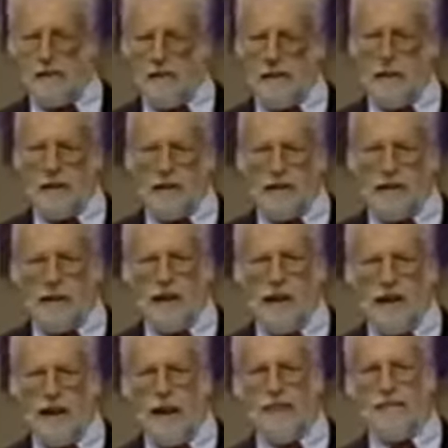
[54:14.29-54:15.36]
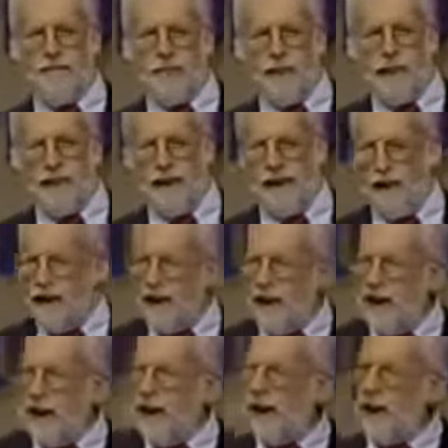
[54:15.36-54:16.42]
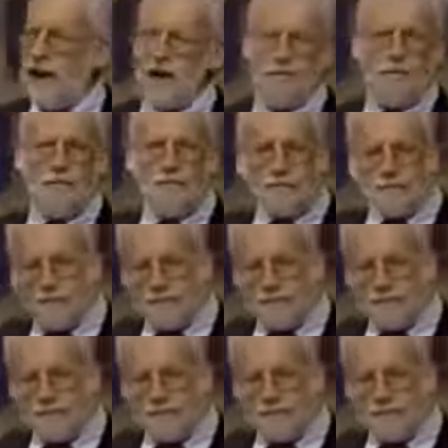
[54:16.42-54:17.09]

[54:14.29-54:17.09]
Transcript: why don't you go get a life, fella? Uh,